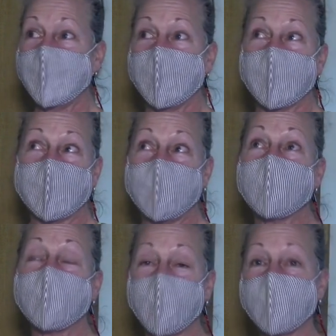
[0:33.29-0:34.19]
I have
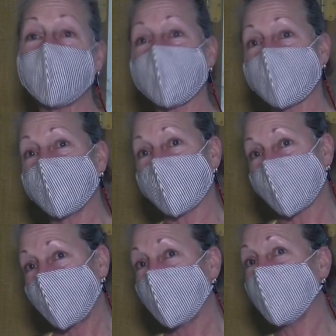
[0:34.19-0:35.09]
one person that's
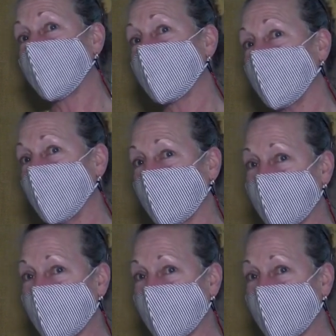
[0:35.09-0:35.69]
$200